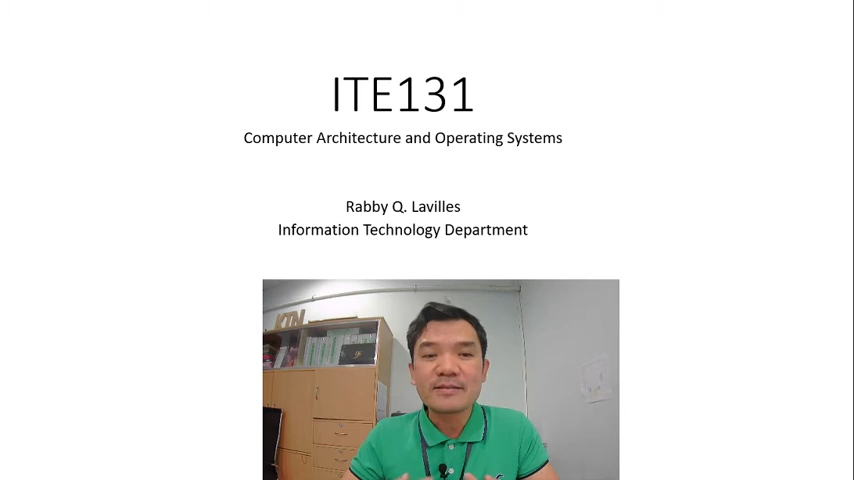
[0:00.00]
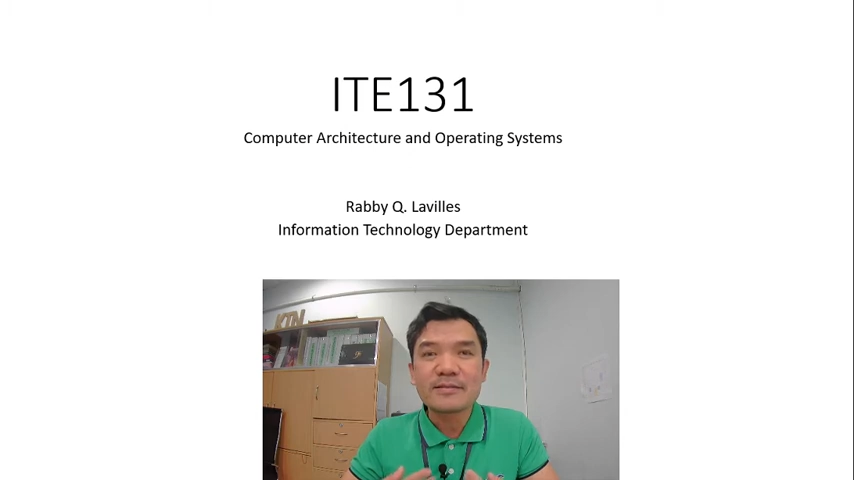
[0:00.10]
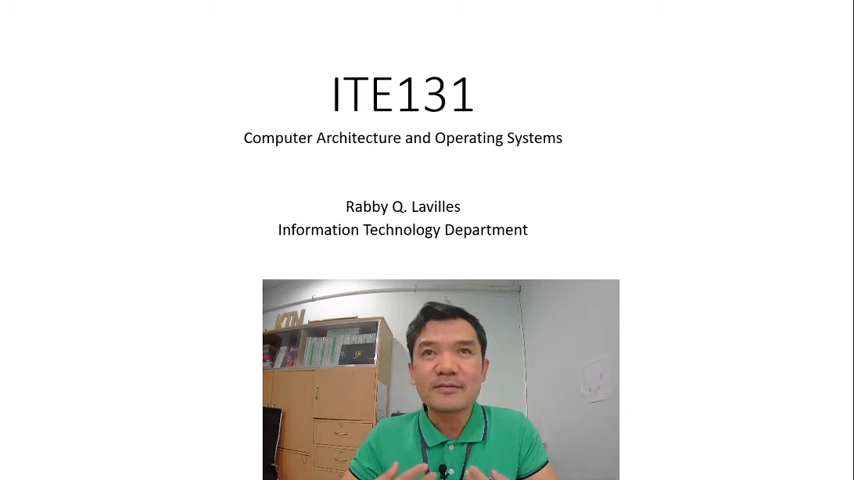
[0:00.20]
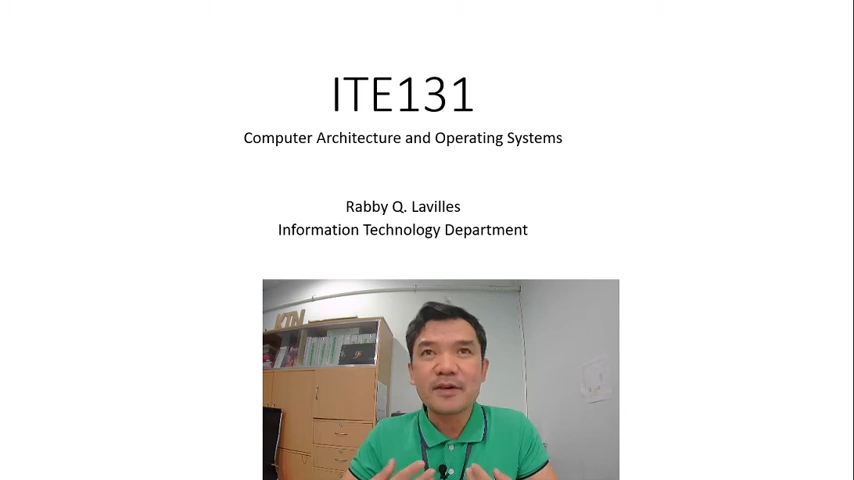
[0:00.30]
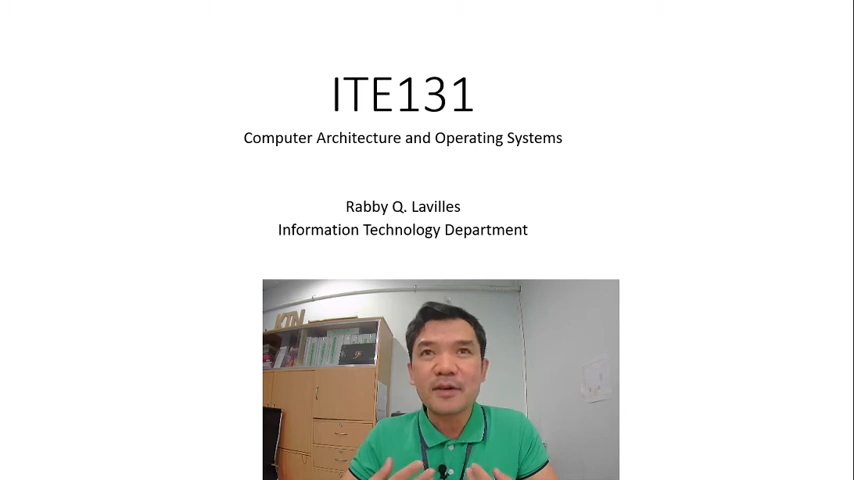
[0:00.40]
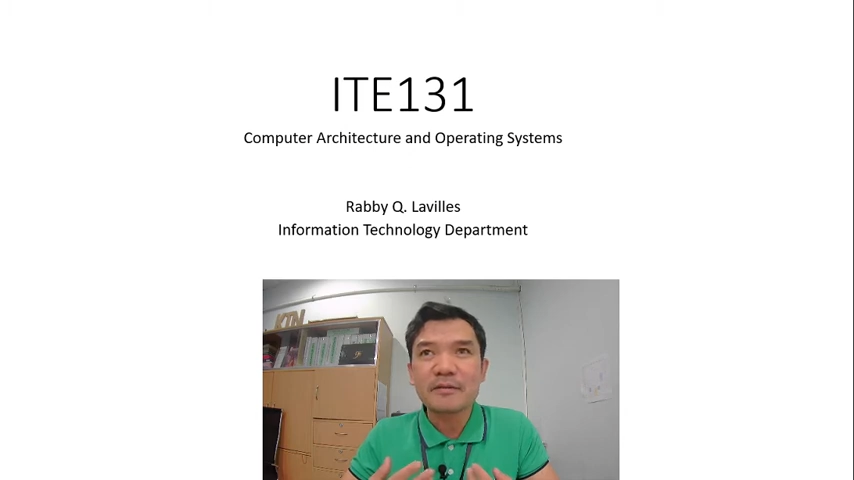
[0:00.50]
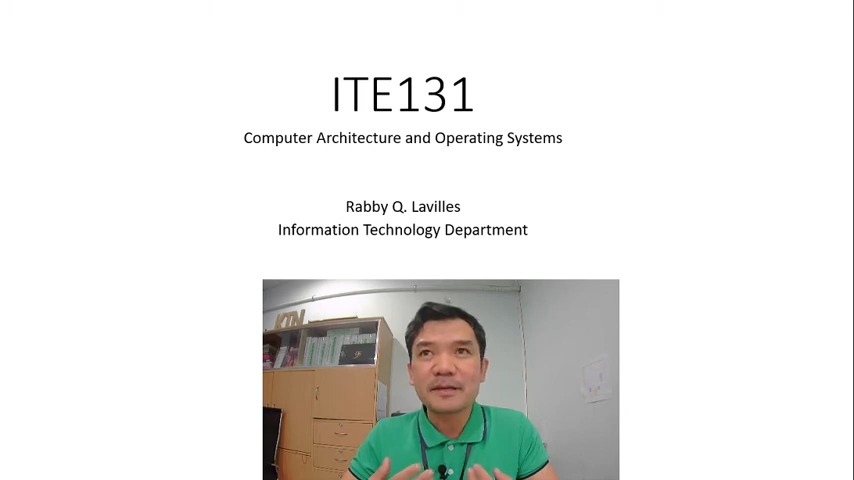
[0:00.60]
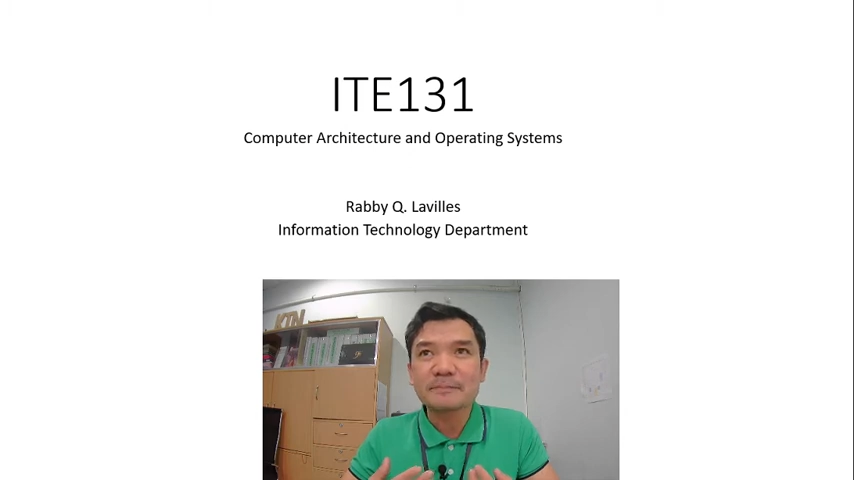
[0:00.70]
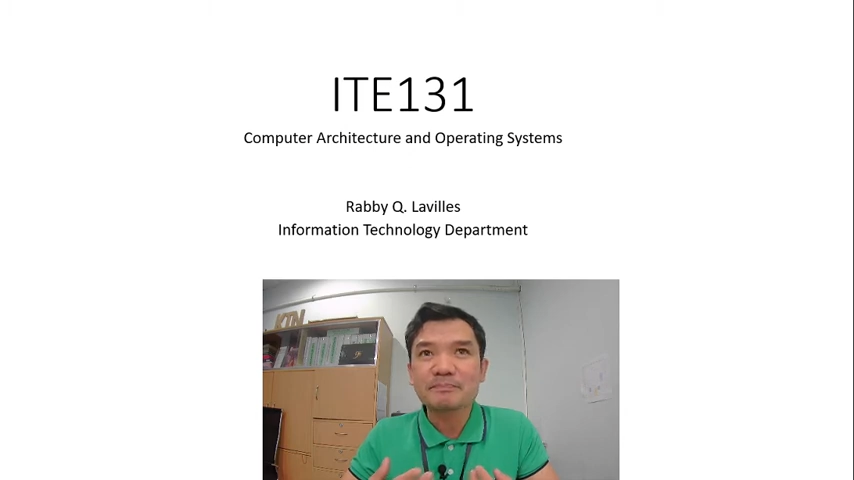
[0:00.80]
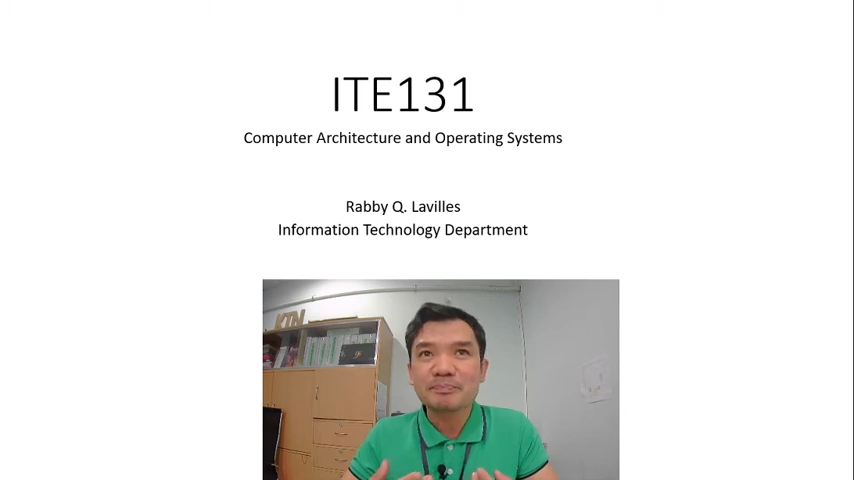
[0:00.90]
is a
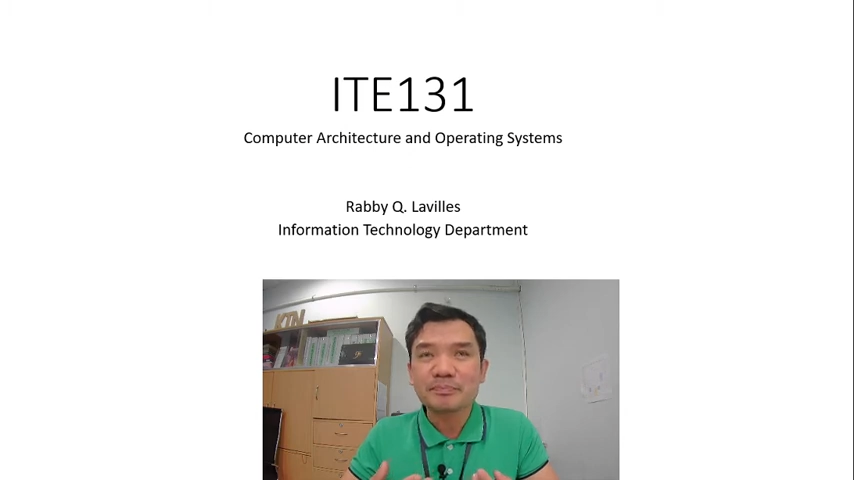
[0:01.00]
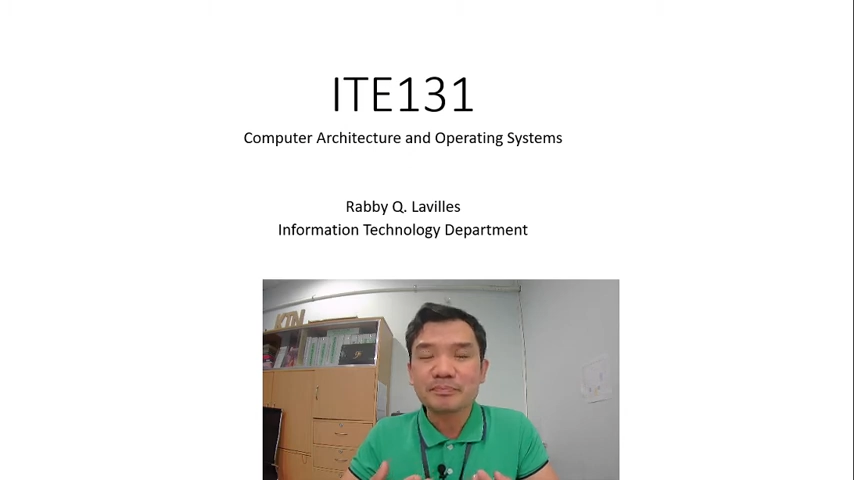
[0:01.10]
very